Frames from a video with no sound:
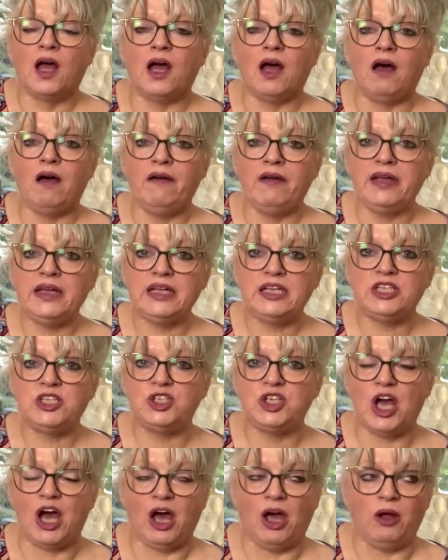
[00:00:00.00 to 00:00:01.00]
I
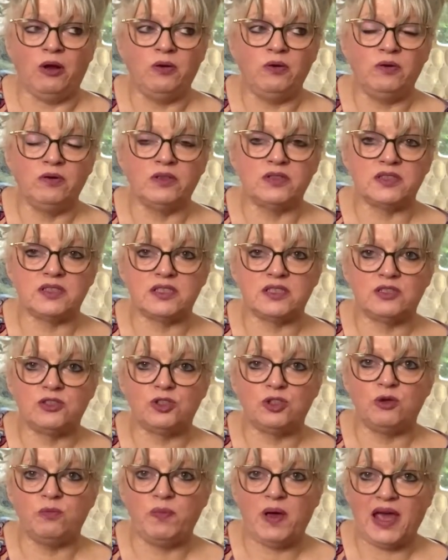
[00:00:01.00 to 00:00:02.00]
don't
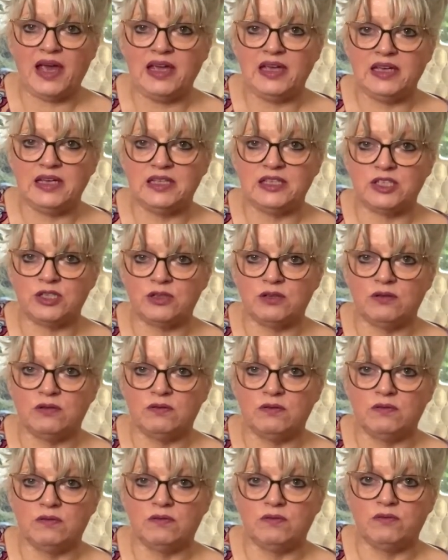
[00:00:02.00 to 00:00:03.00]
do paid
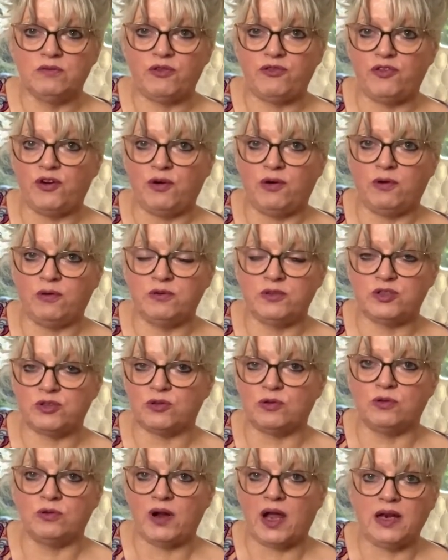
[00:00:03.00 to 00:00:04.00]
referrals
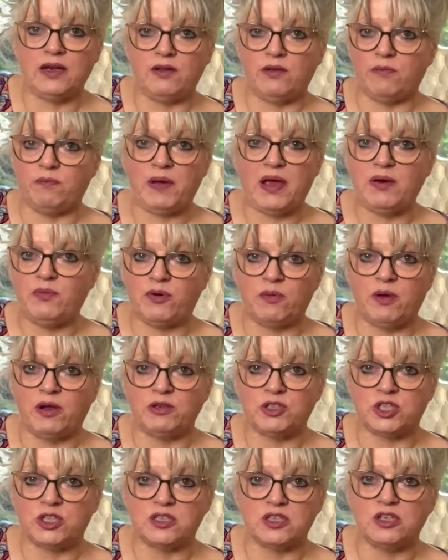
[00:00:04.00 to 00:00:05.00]
or any paid
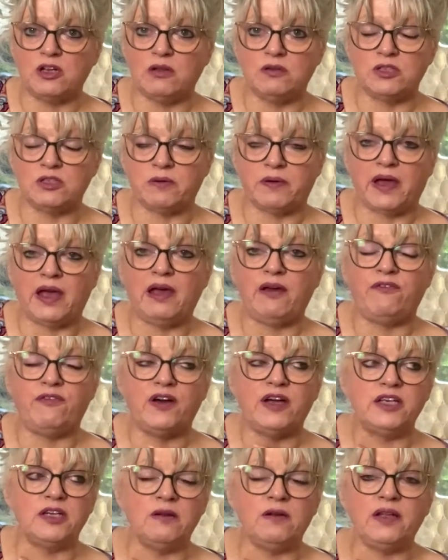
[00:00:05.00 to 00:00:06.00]
promotions. I don't do it. If
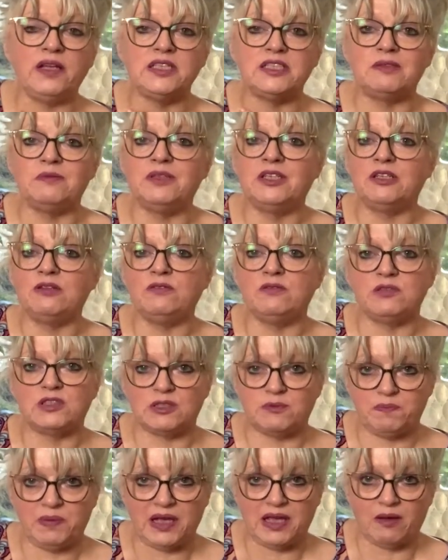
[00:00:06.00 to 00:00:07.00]
I don't like something, I don't
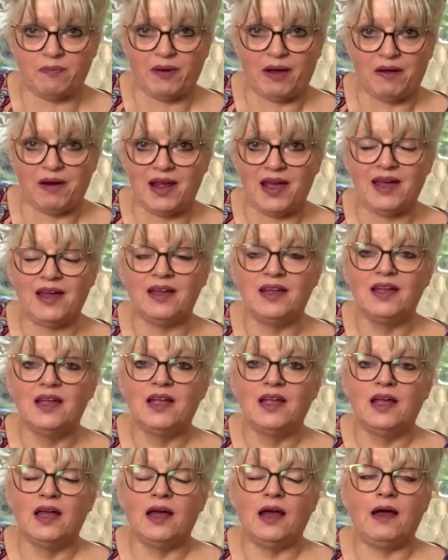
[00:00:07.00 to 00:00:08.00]
speak about it.
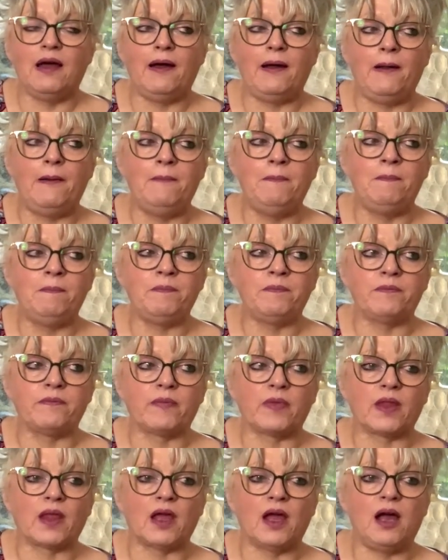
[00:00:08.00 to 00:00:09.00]

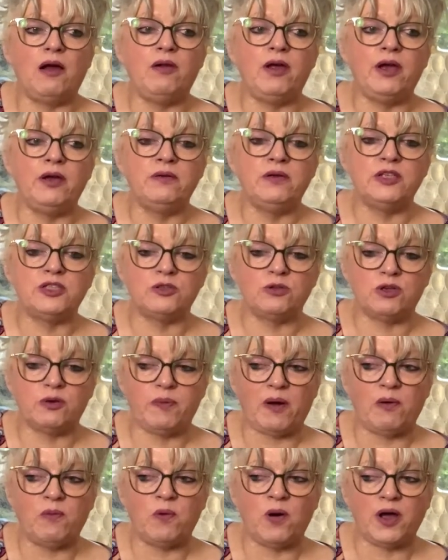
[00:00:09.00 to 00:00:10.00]
I'll only talk
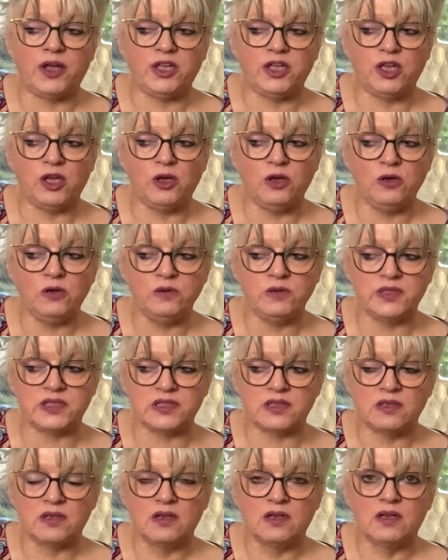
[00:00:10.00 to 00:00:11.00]
about what I
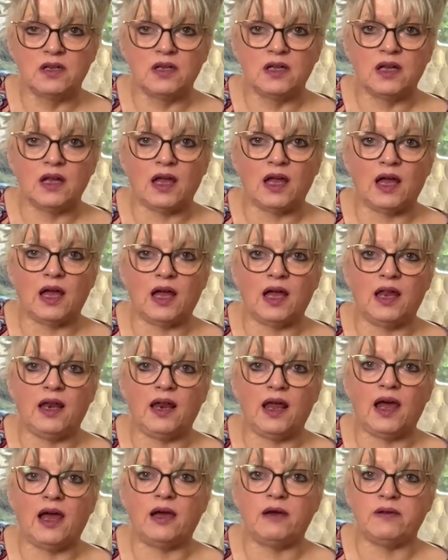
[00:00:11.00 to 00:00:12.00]
use and
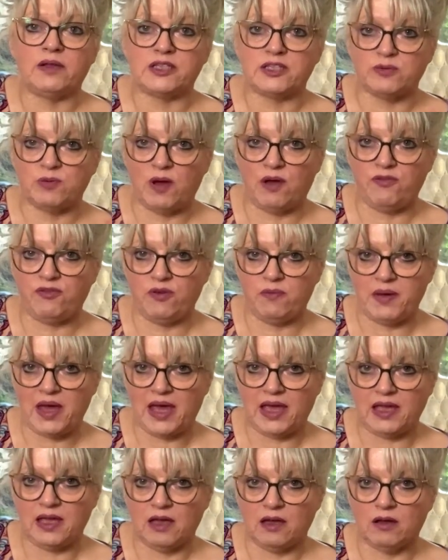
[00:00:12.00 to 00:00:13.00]
how that's worked for
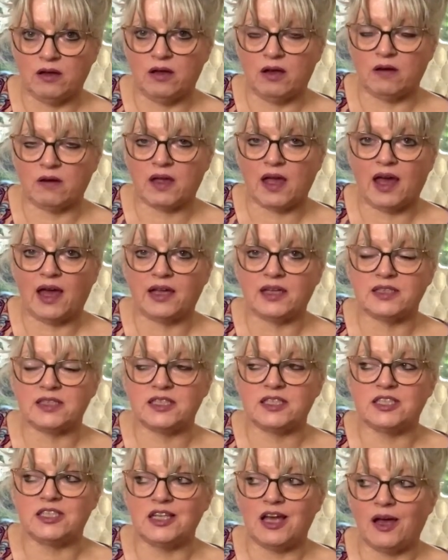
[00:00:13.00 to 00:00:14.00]
me. Okay,
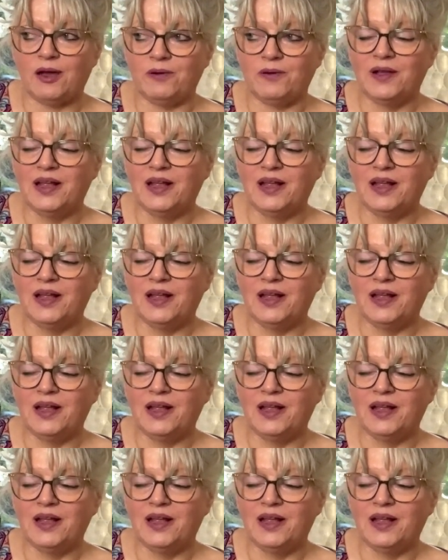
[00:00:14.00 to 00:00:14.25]
so